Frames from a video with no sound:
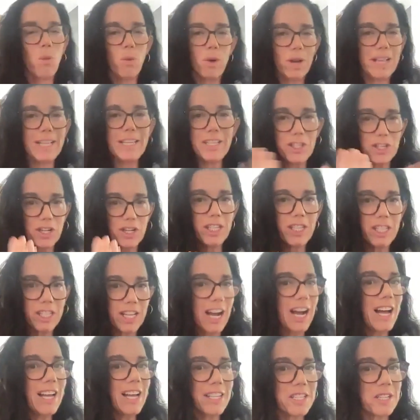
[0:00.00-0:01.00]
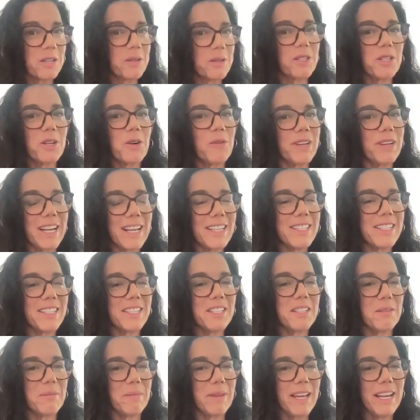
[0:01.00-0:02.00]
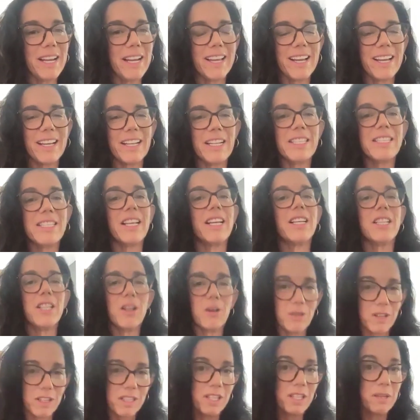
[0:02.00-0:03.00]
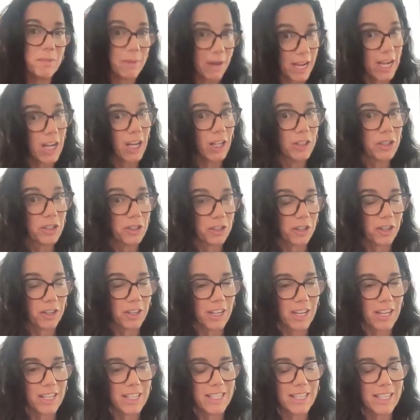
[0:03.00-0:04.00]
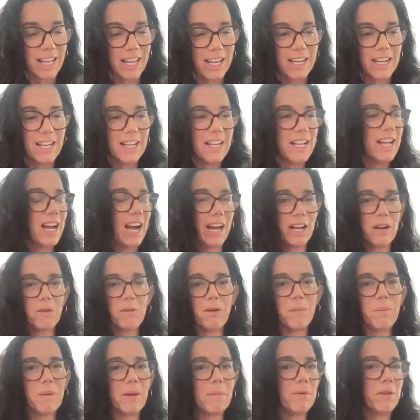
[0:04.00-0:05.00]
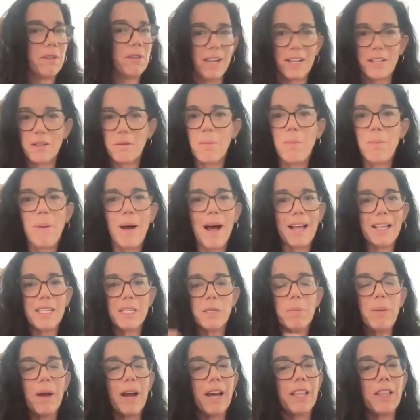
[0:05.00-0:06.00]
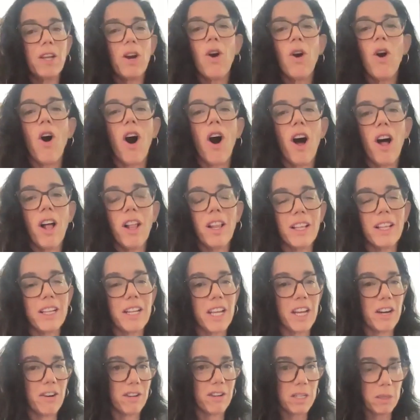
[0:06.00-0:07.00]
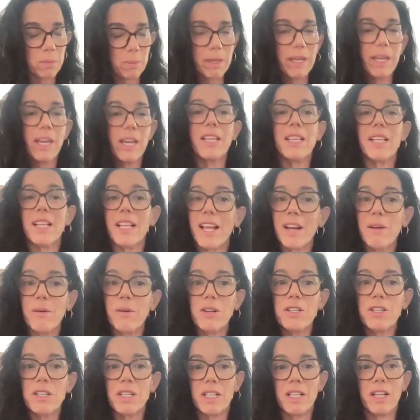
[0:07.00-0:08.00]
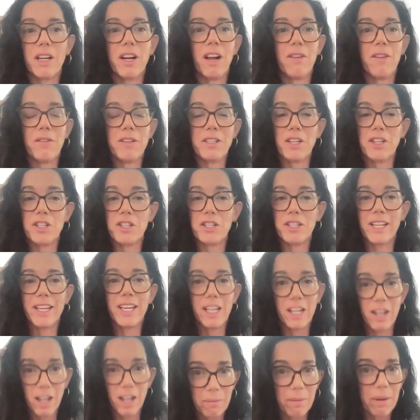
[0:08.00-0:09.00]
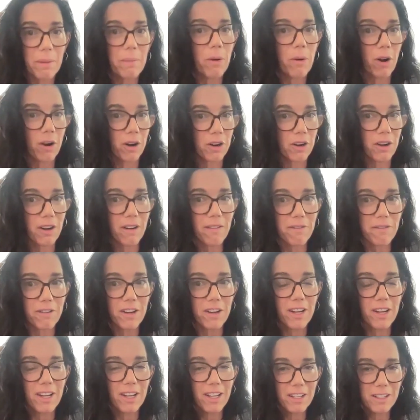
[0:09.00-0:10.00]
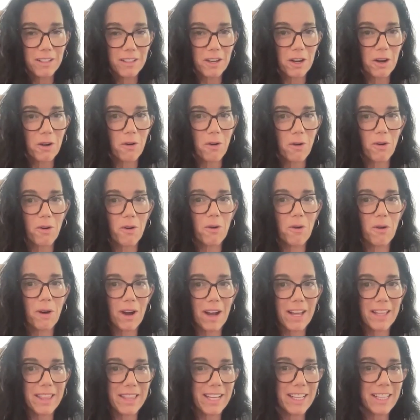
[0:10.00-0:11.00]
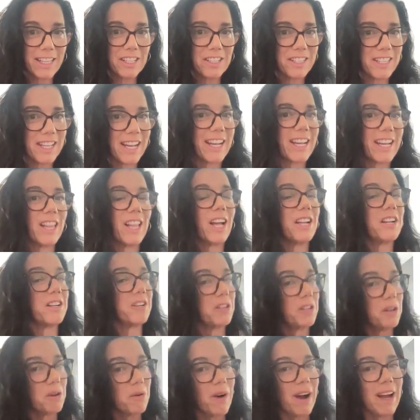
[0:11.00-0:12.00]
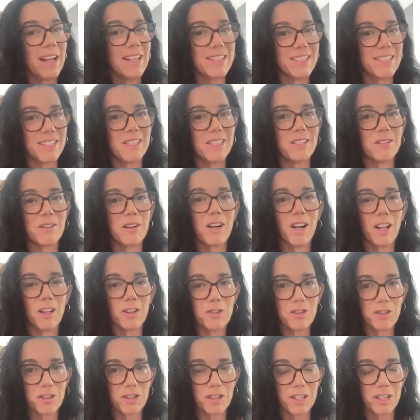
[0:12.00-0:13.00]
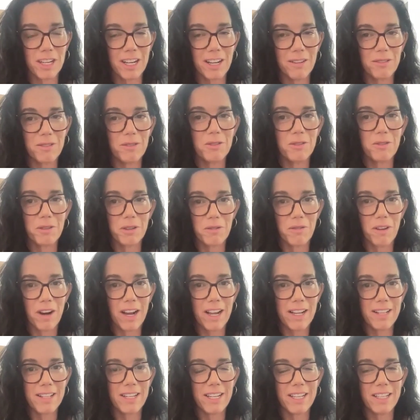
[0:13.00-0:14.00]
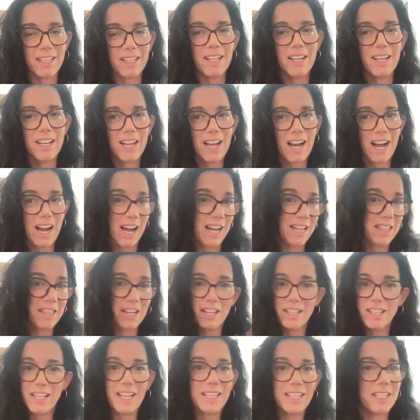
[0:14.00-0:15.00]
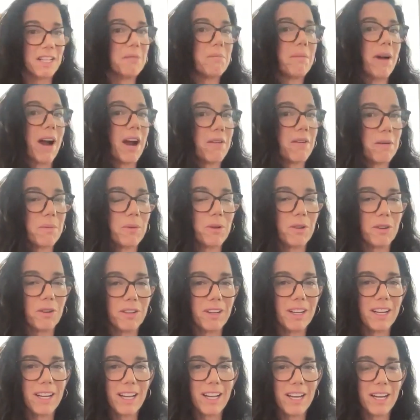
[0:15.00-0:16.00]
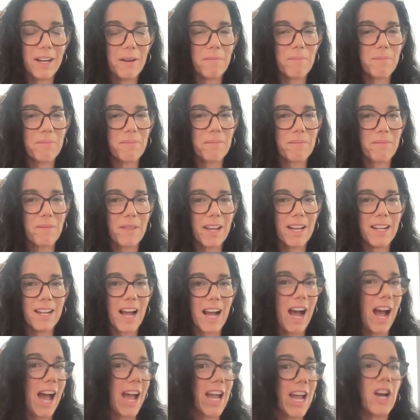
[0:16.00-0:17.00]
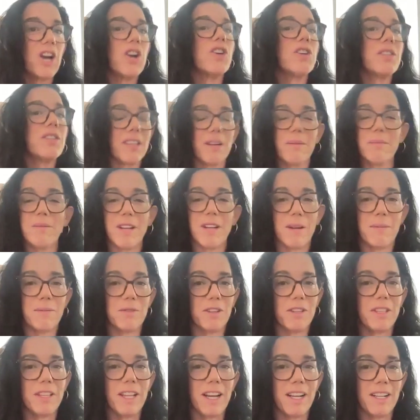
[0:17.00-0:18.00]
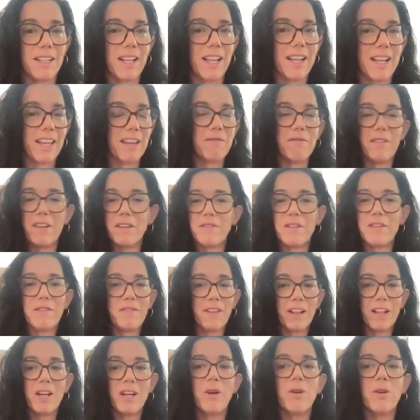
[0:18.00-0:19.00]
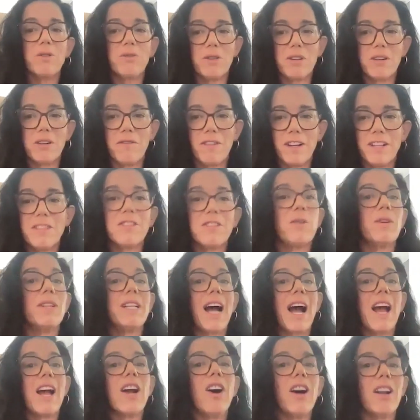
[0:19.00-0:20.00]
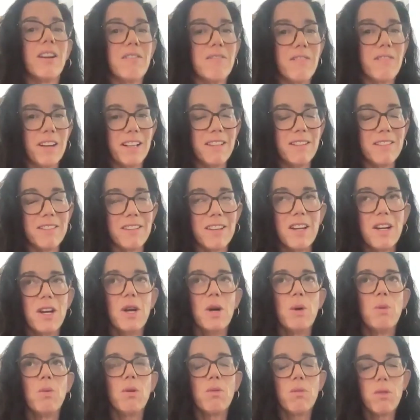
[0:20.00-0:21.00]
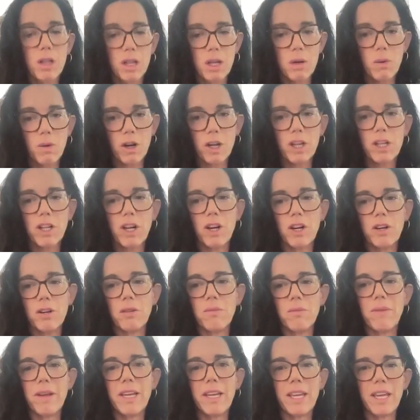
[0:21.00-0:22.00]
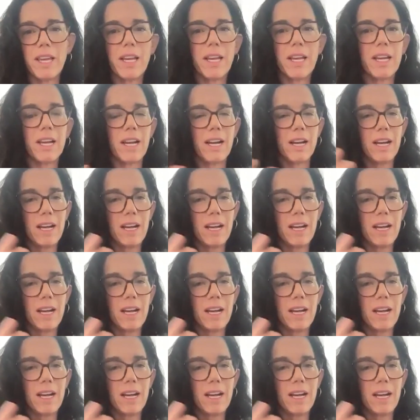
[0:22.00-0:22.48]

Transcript: it's just us. There was no one else in the meeting. And he's like, no, this is my culture. It's like, I don't want people like to pass by the hall and hear us speaking in the language in a conversation they cannot be part of. So I think there's like a lot of nuances to culture and how to do it right. And I thought that's admirable. And I err sometimes on that. Like even if I'll go to an event, so at Icon events, we really worked hard on making